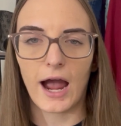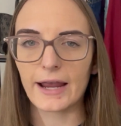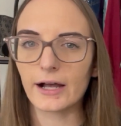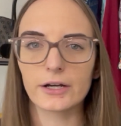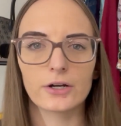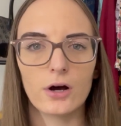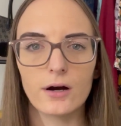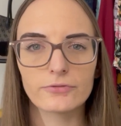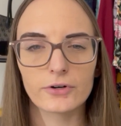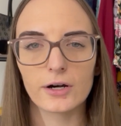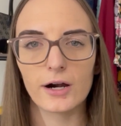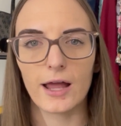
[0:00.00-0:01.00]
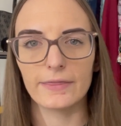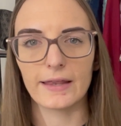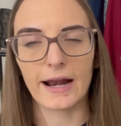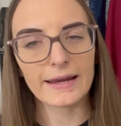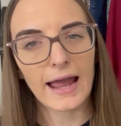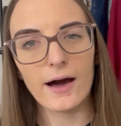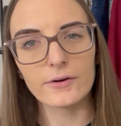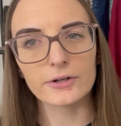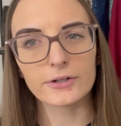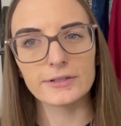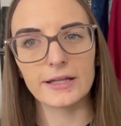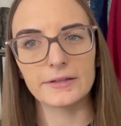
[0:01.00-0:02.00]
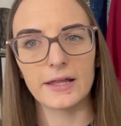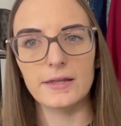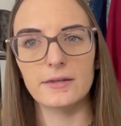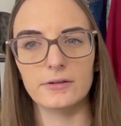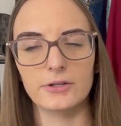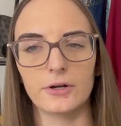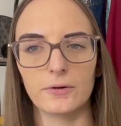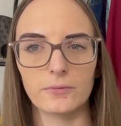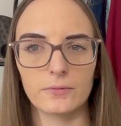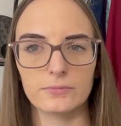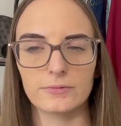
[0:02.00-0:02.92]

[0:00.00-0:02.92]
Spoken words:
I got an offer and then I countered, and then, you know,